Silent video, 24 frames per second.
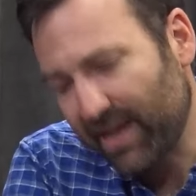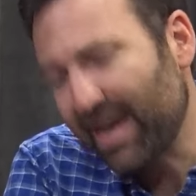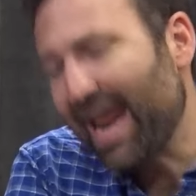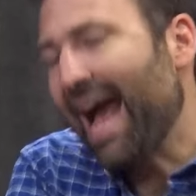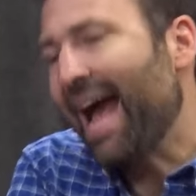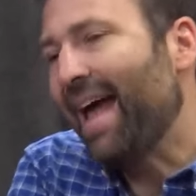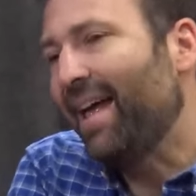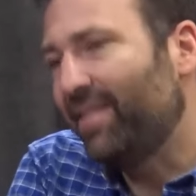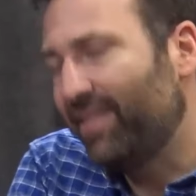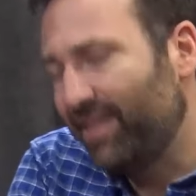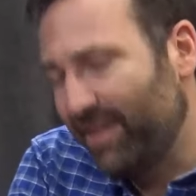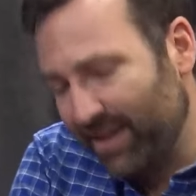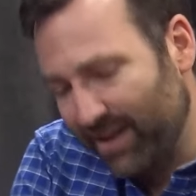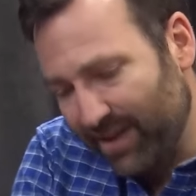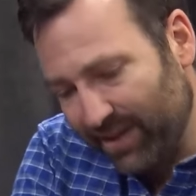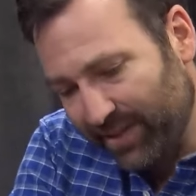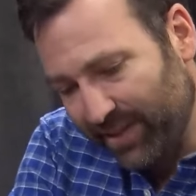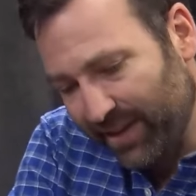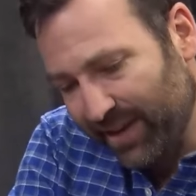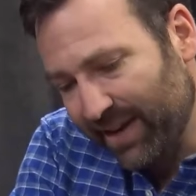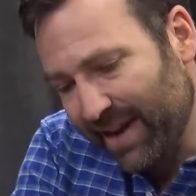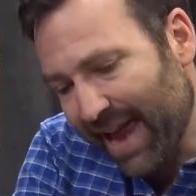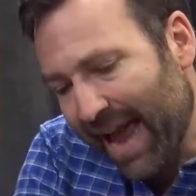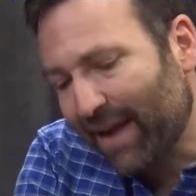ina- the
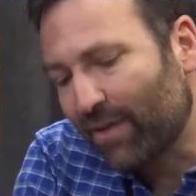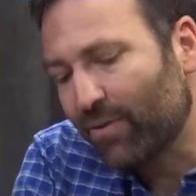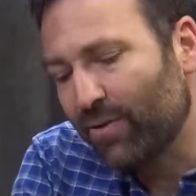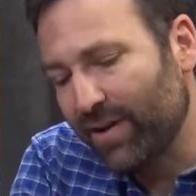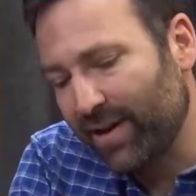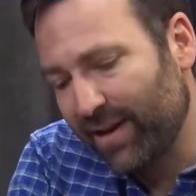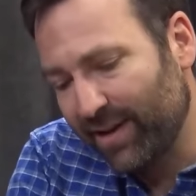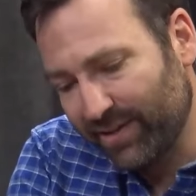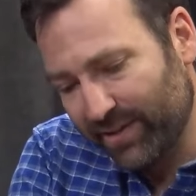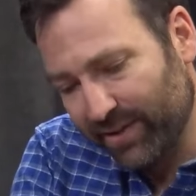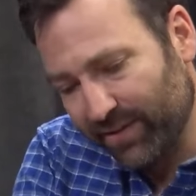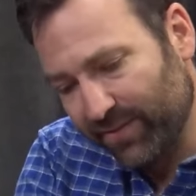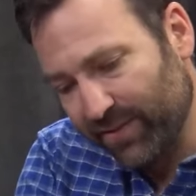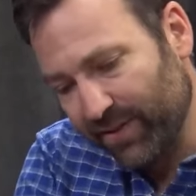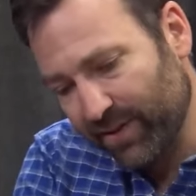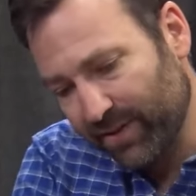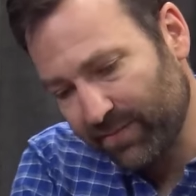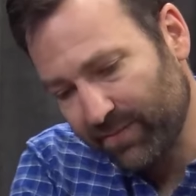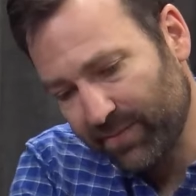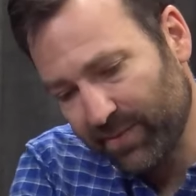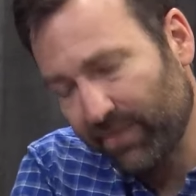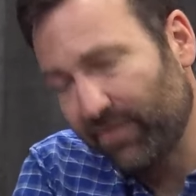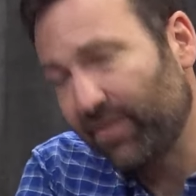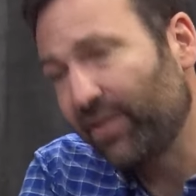the inequities of
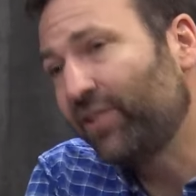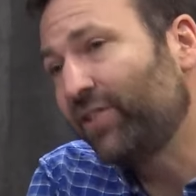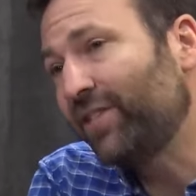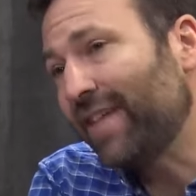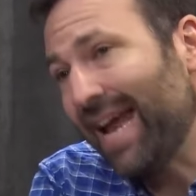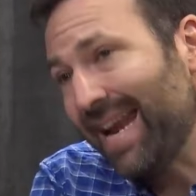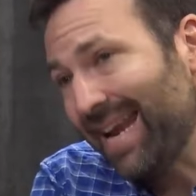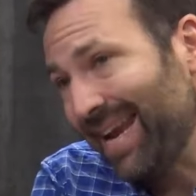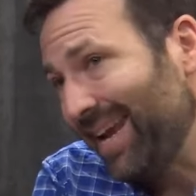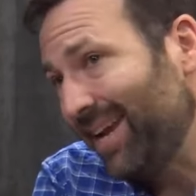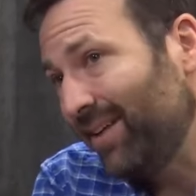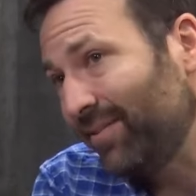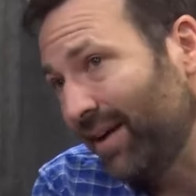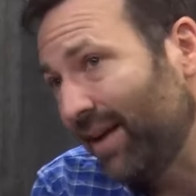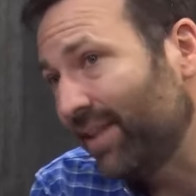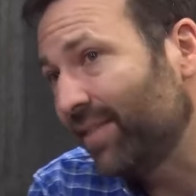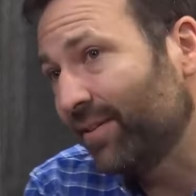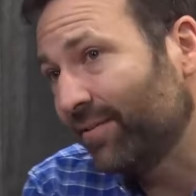the of the Senate, right?